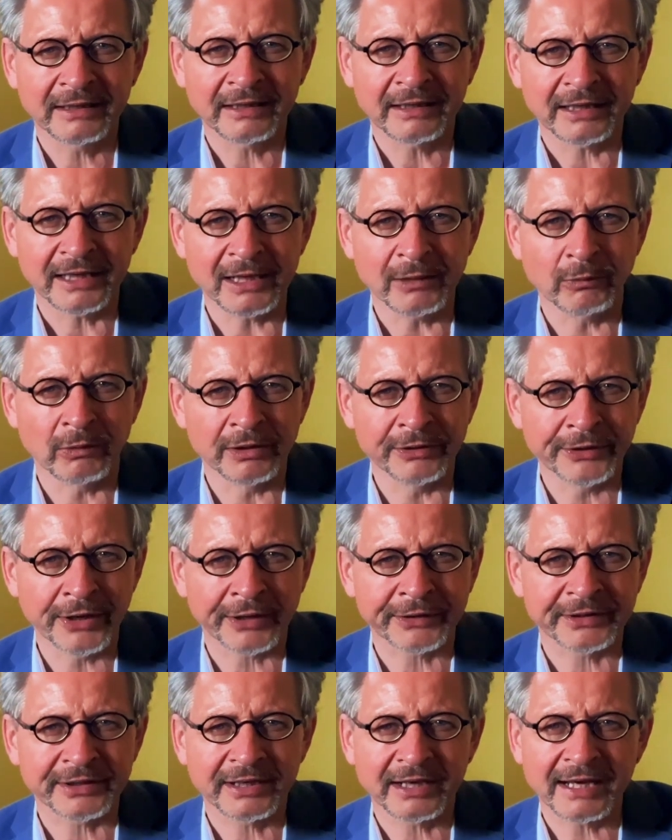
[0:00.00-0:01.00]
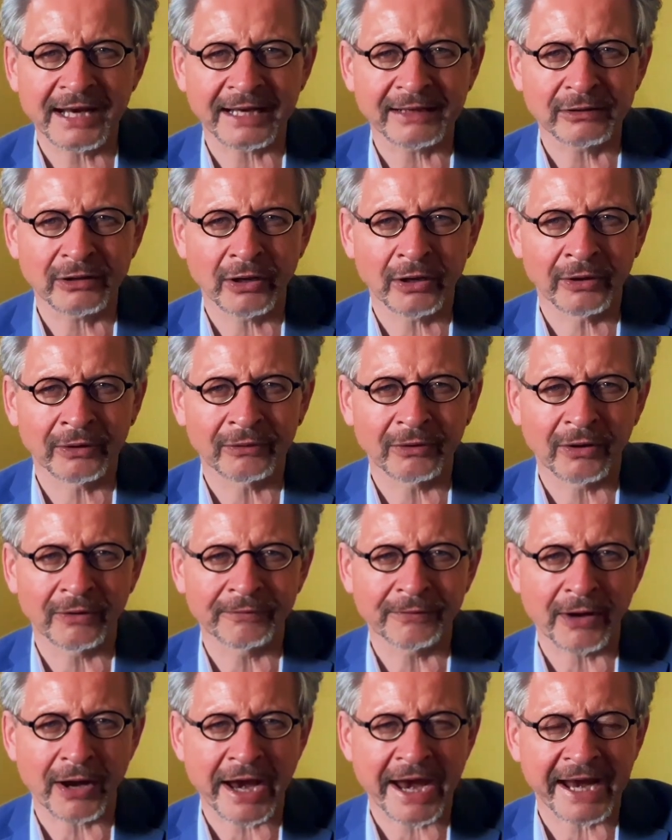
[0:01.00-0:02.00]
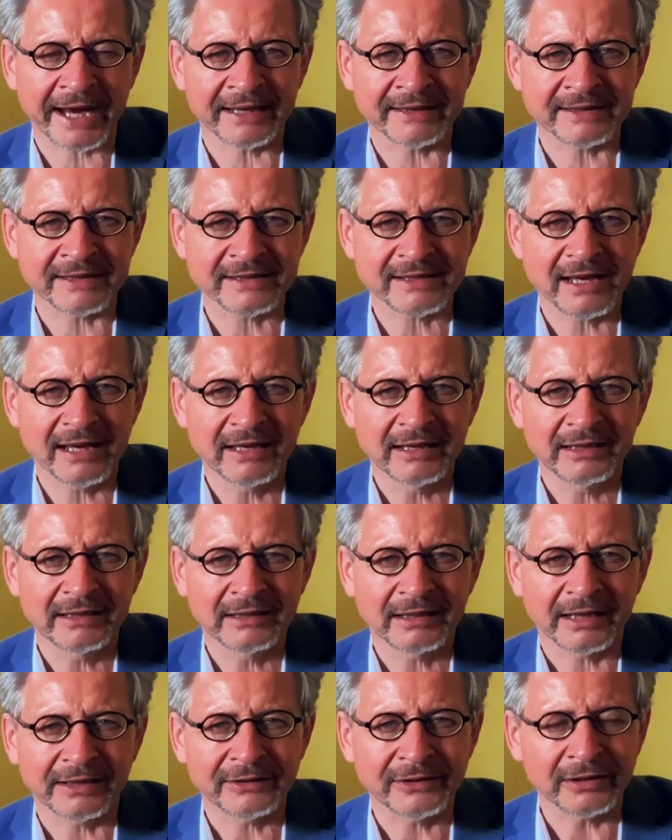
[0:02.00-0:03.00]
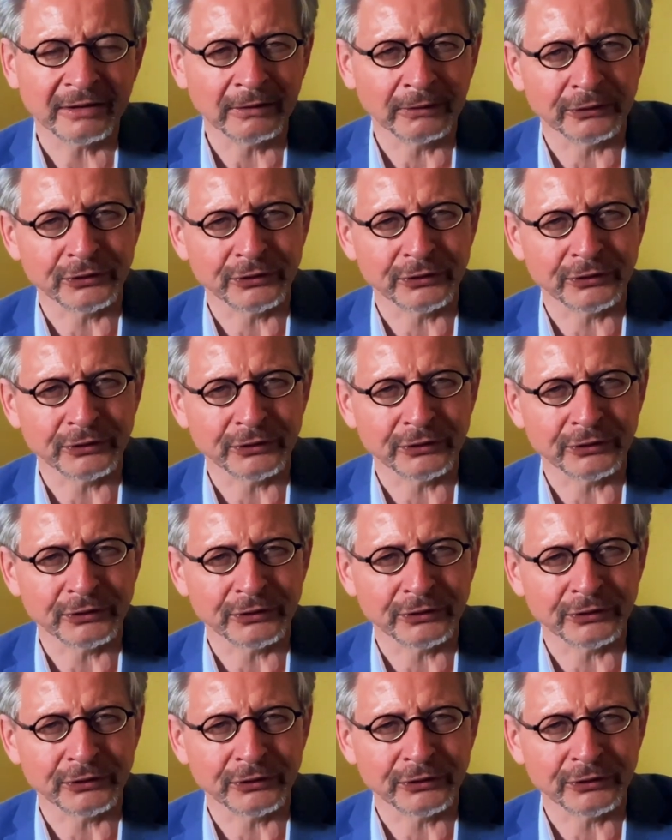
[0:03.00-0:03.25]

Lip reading: He will not let go of her hands until